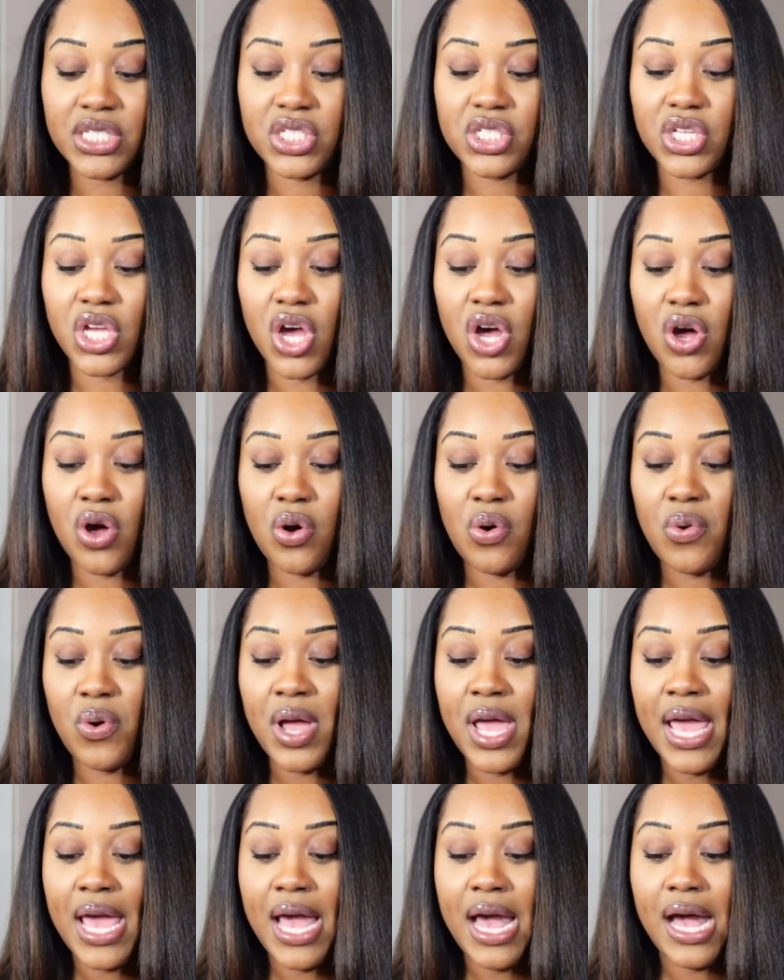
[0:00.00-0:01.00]
So
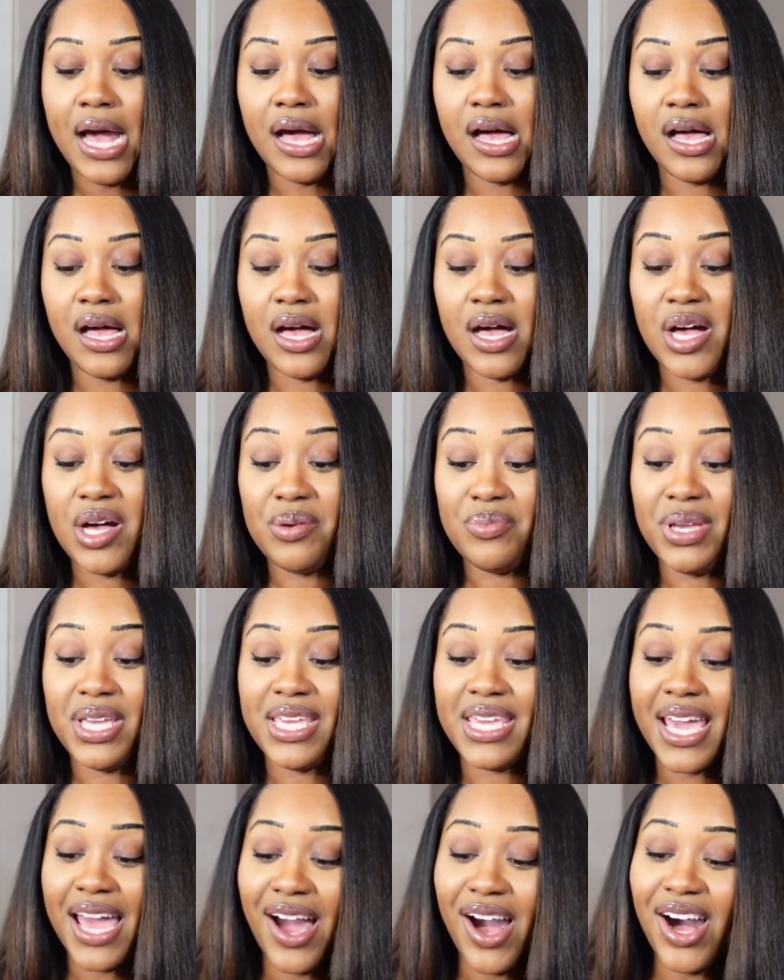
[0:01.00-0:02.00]

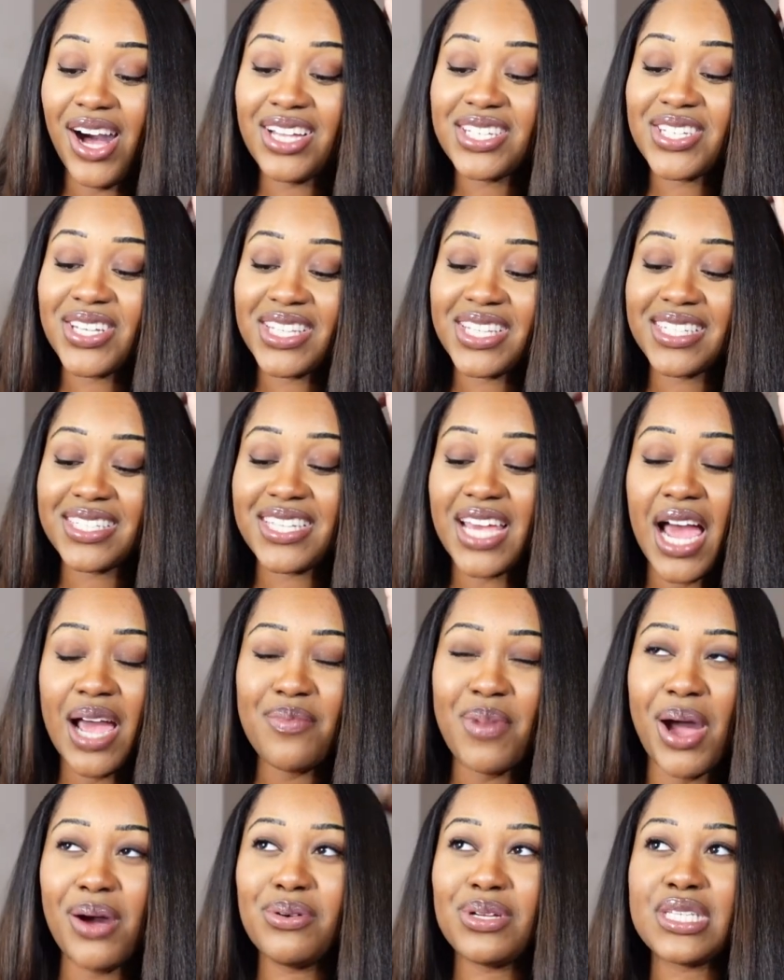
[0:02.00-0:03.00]
yeah, also this time
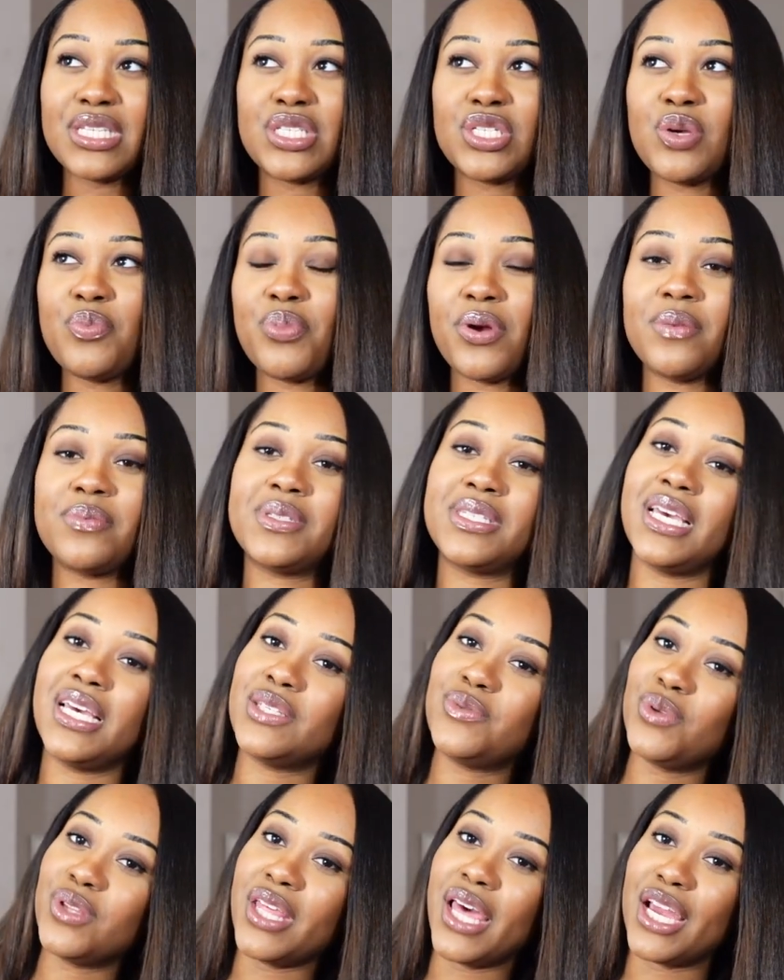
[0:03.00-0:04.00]
I was super
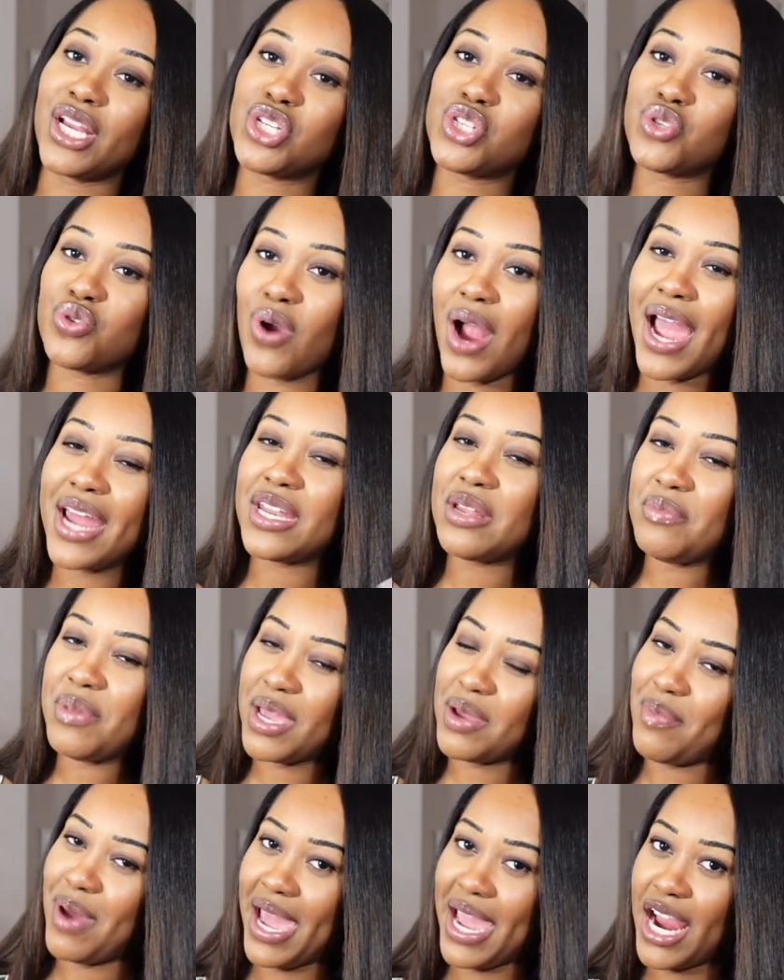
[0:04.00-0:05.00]
obsessed with like trying to
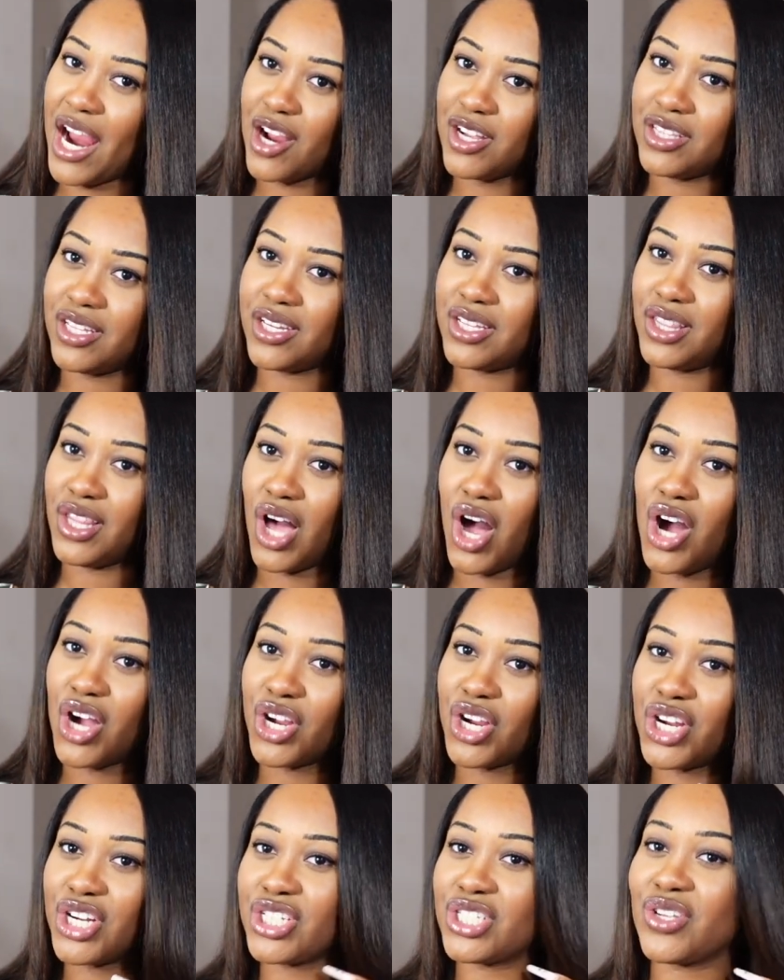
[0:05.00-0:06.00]
make my hair look longer.